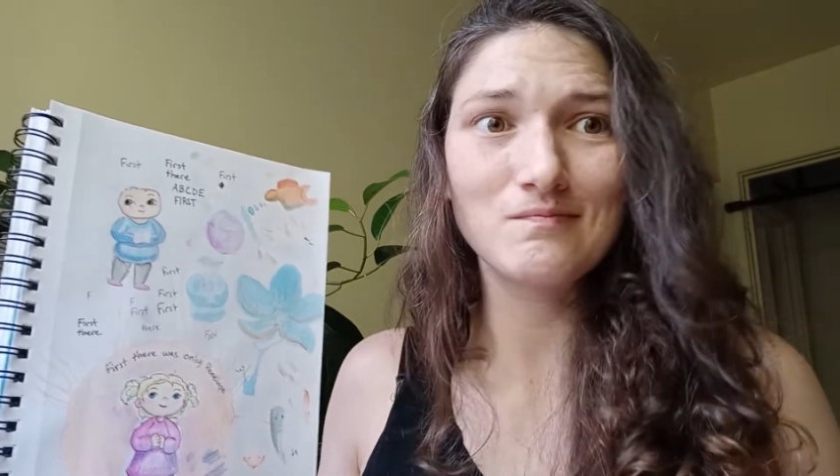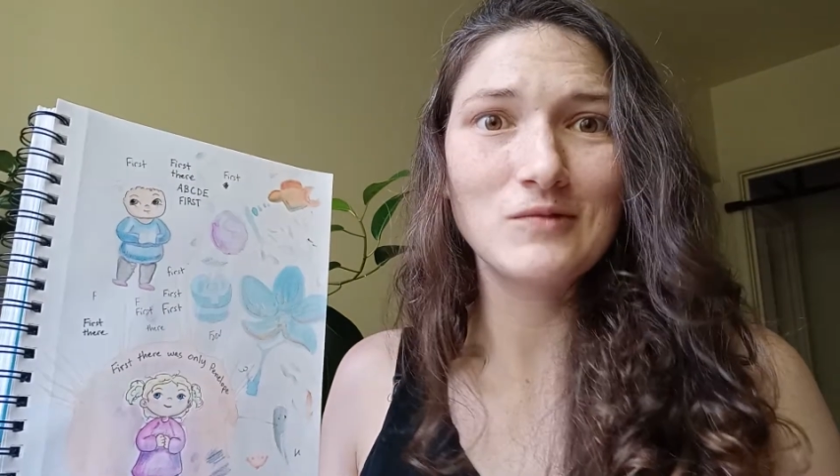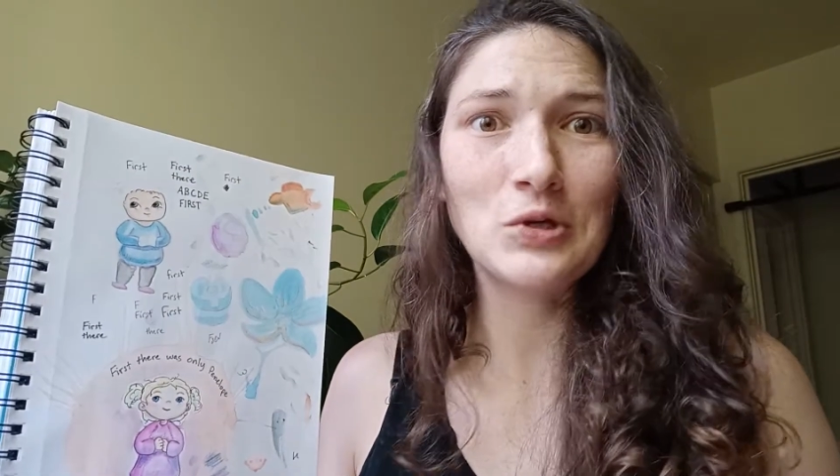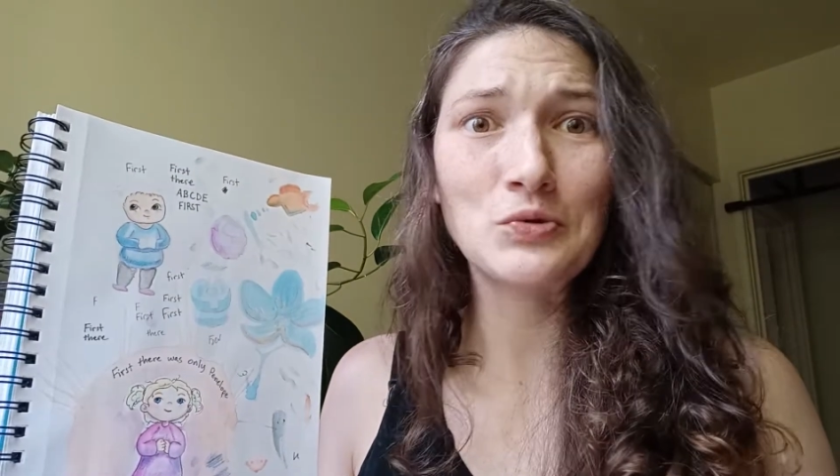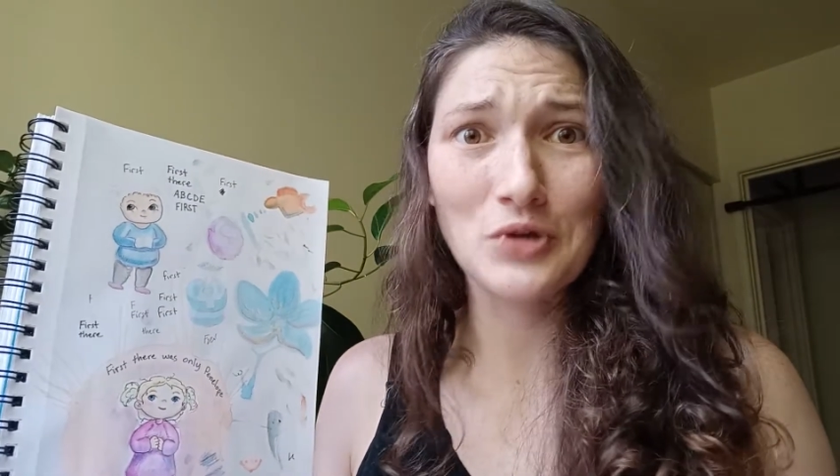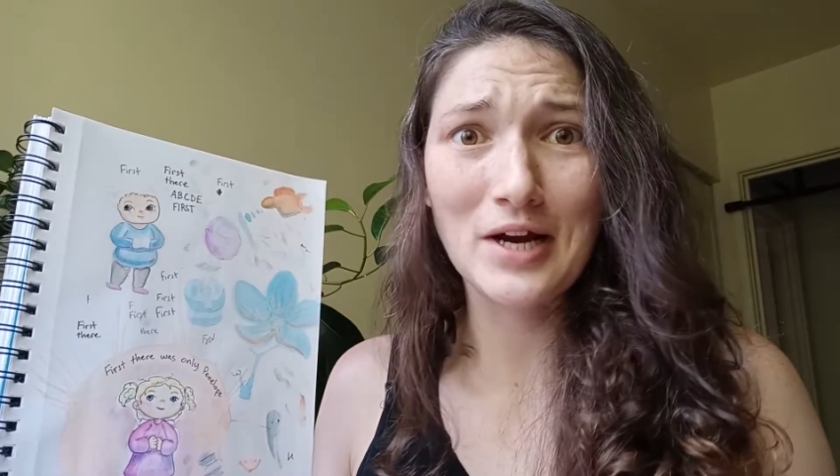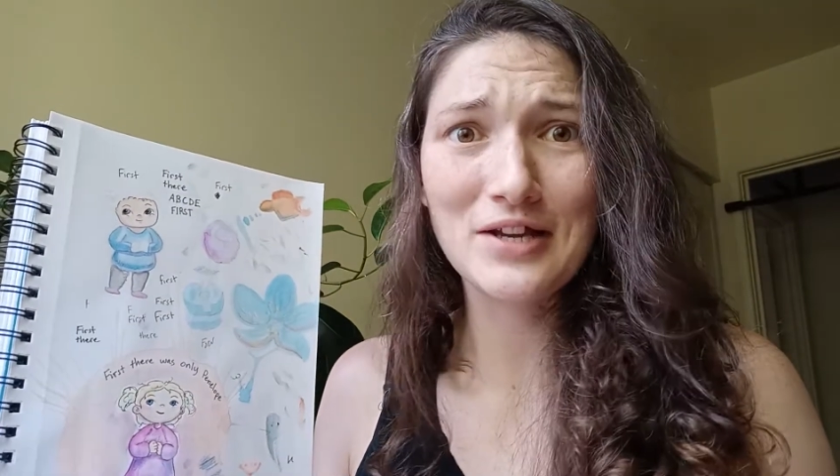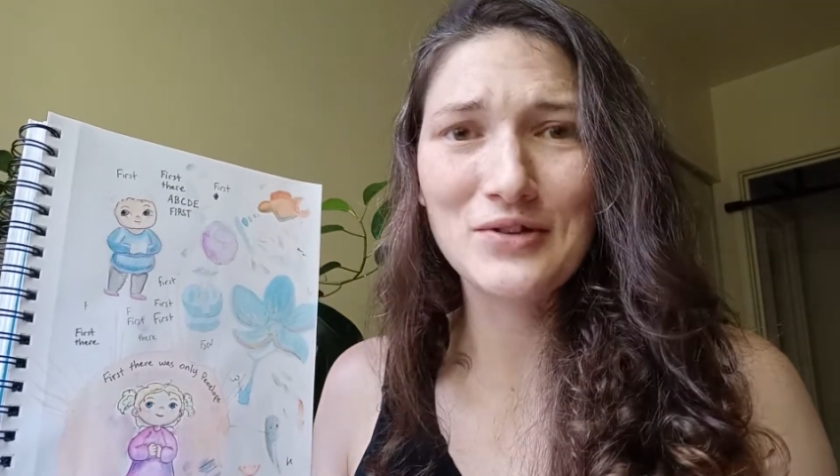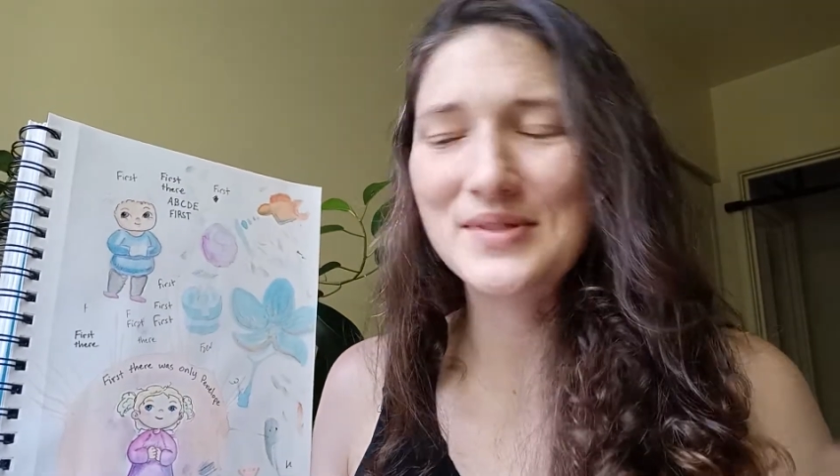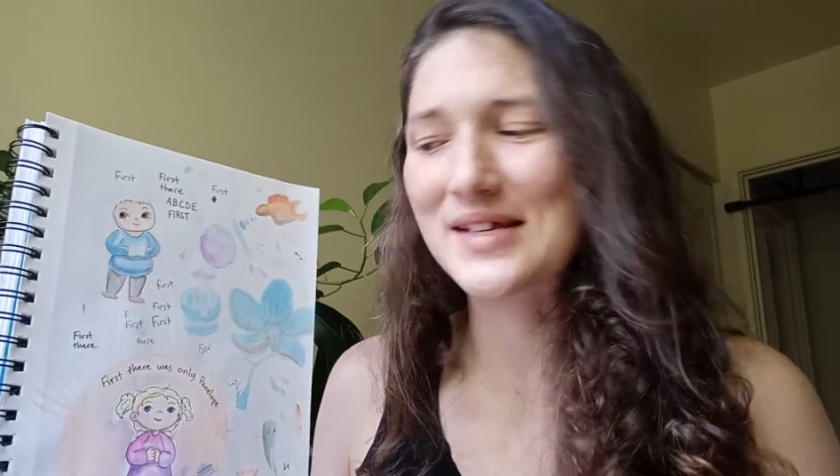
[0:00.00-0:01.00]
you know, try to
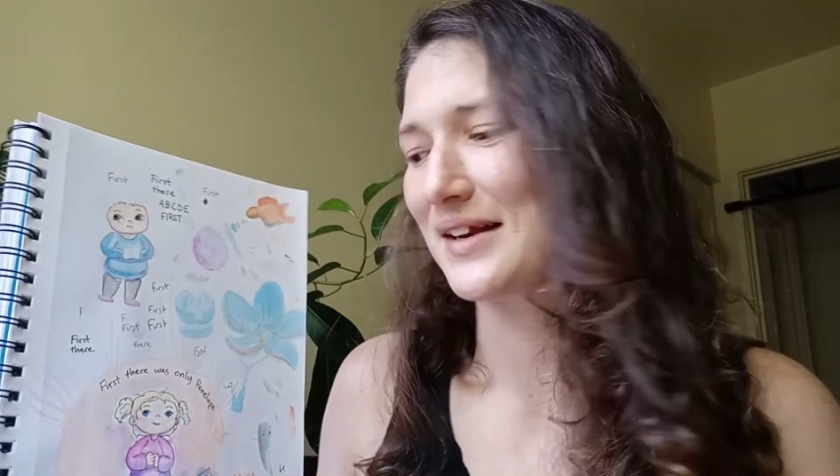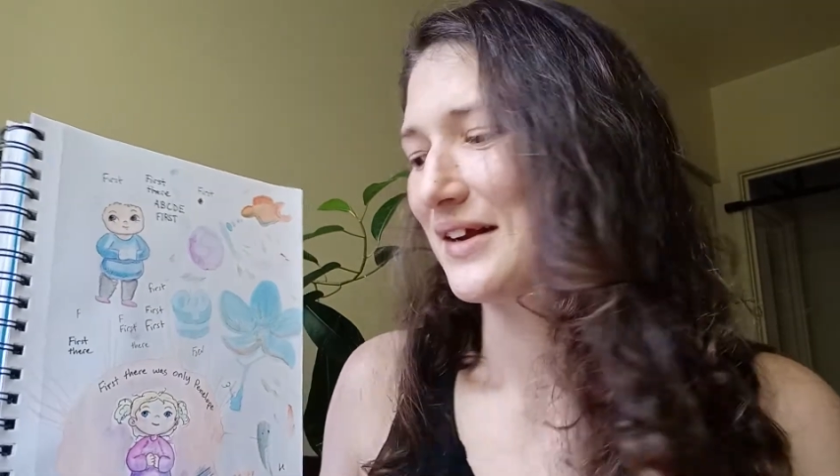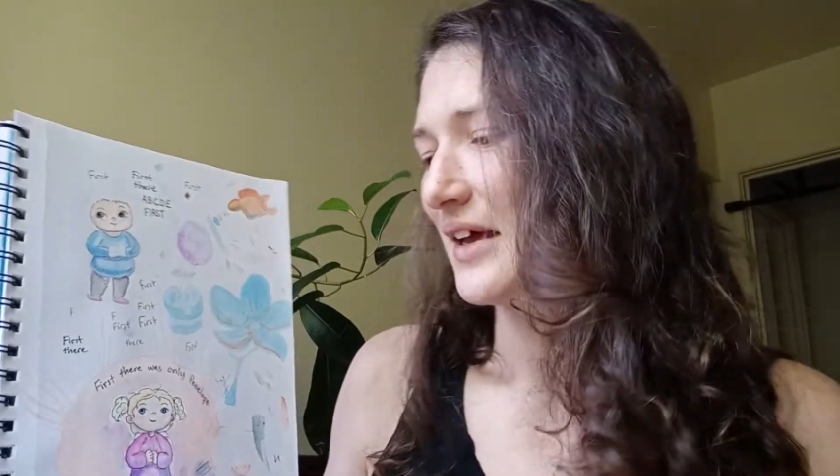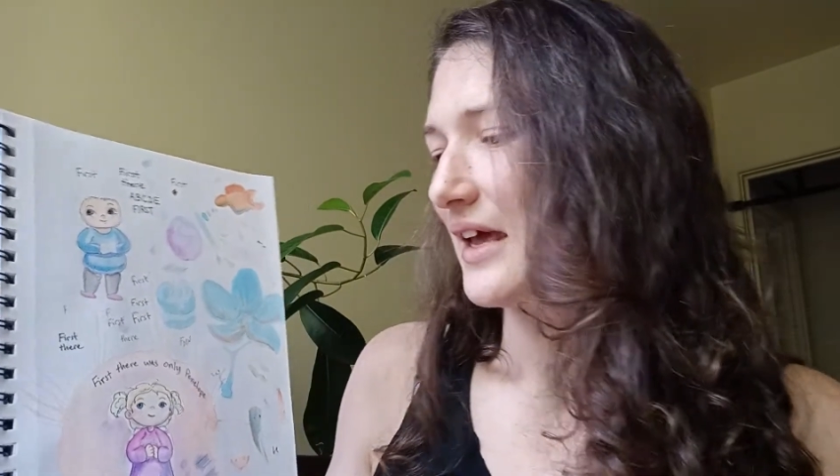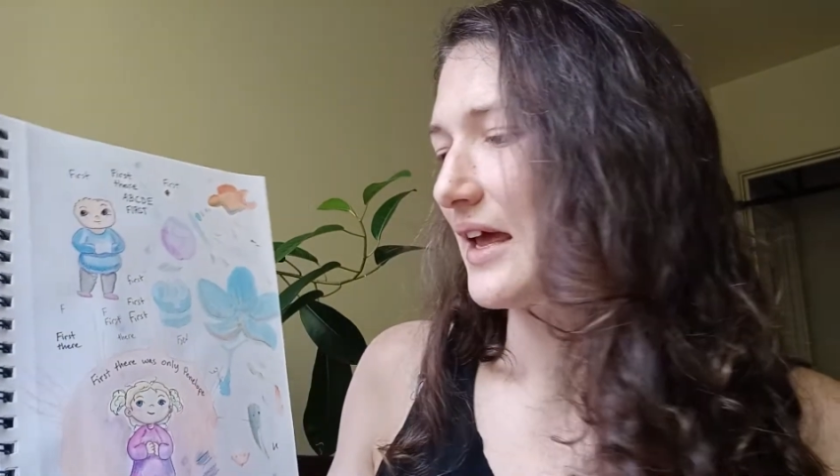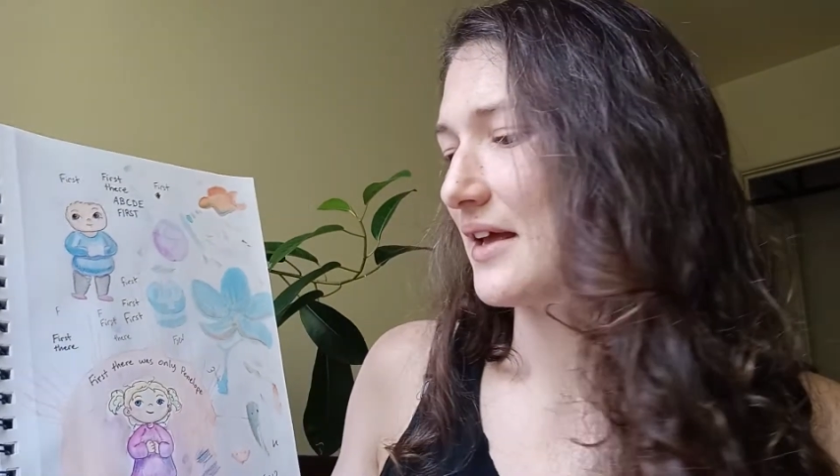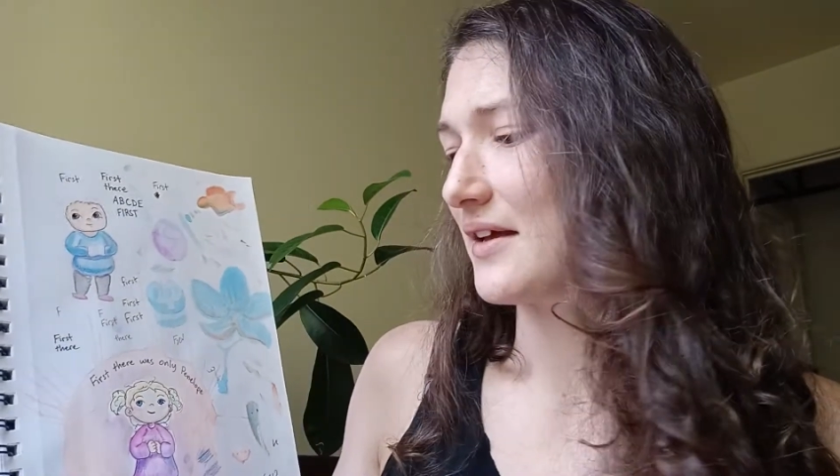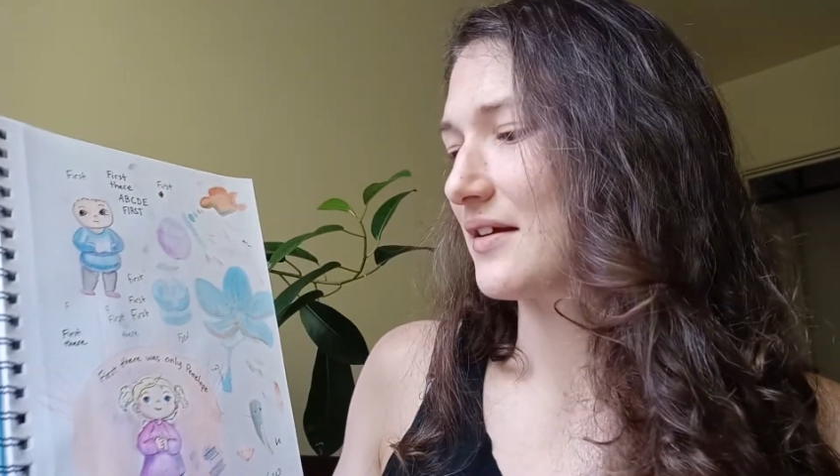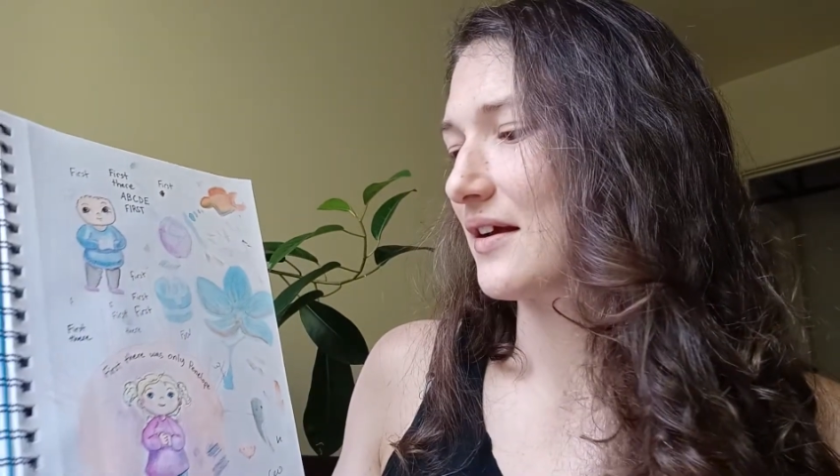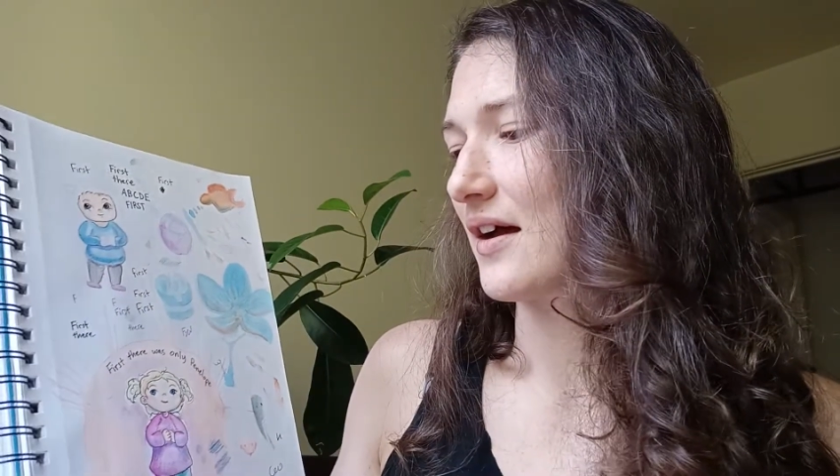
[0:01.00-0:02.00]
use it.
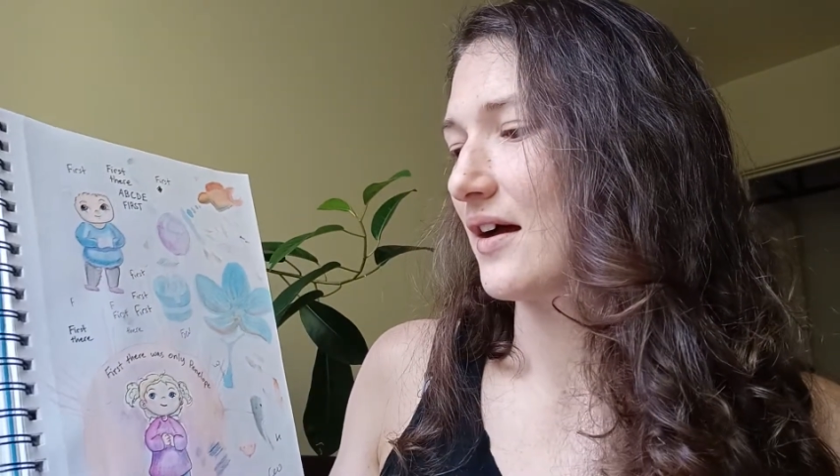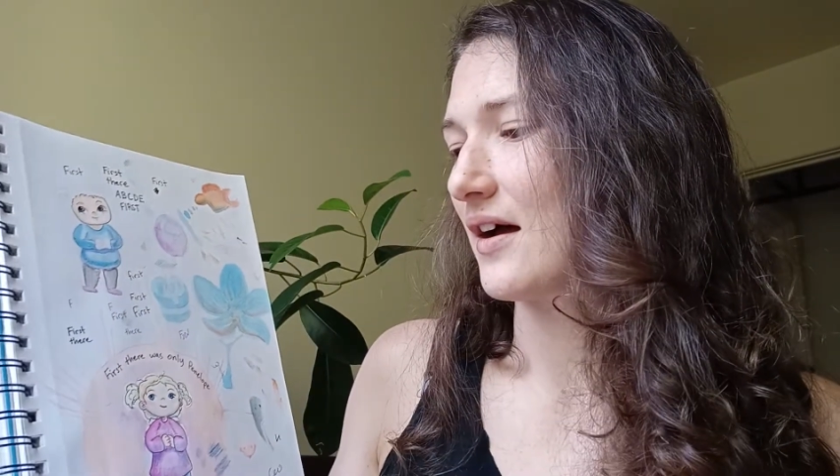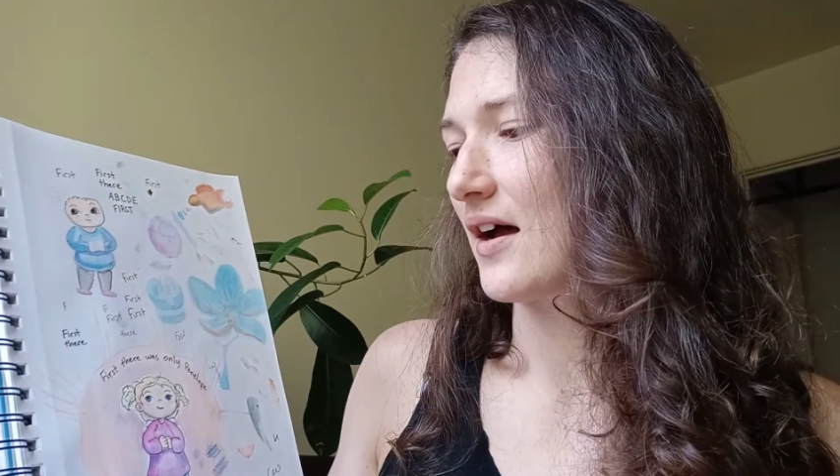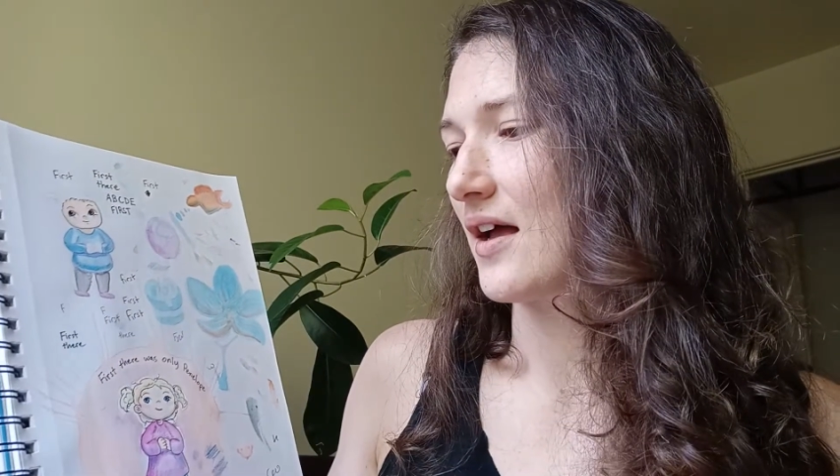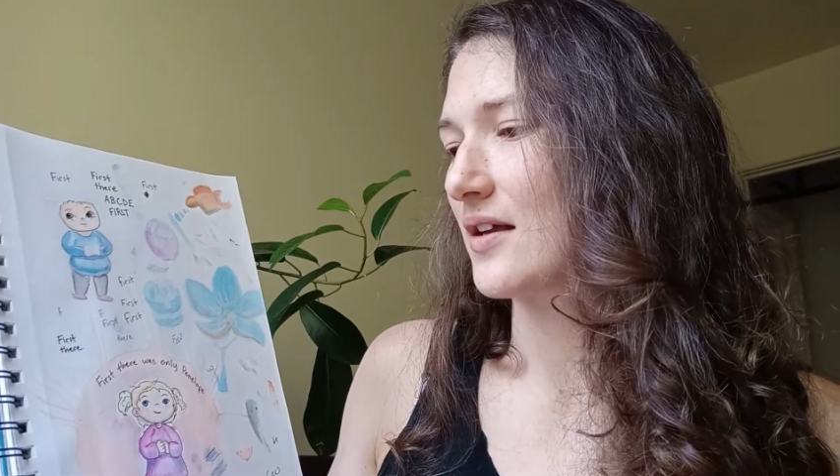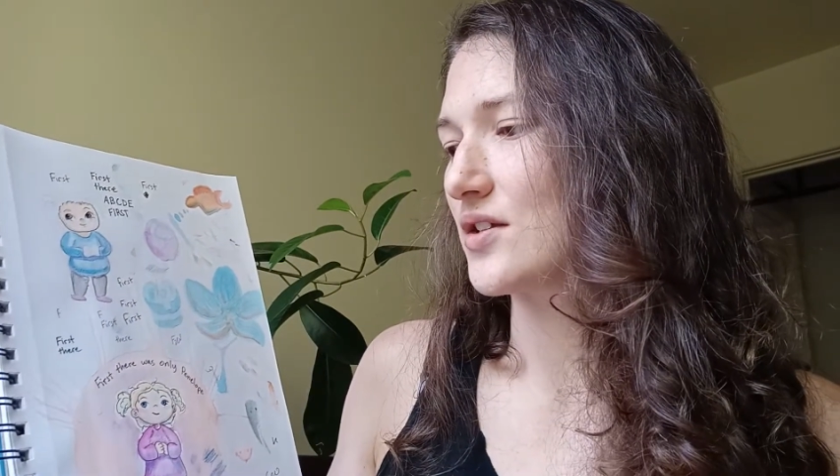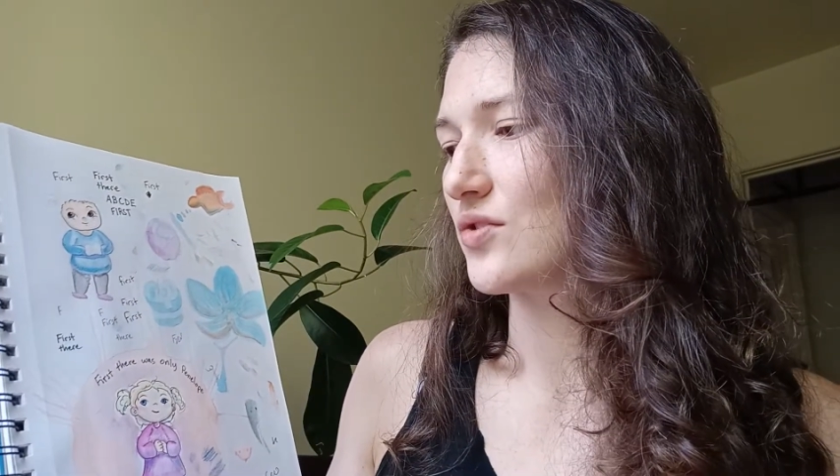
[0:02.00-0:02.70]
And I